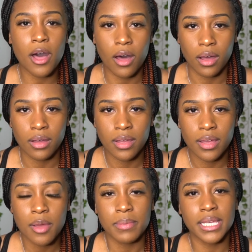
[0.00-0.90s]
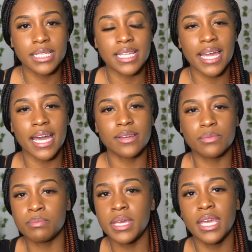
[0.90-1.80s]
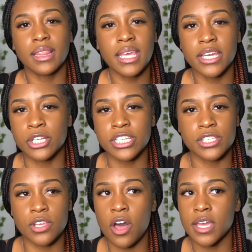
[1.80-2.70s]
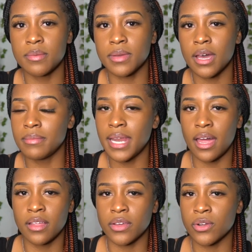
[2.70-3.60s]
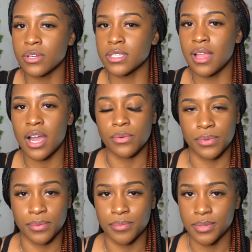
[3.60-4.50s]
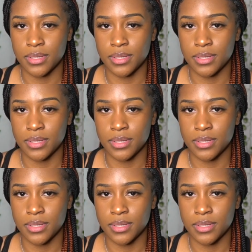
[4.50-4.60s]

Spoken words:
Paul because me and Leah just saw him coming out of the girls' locker room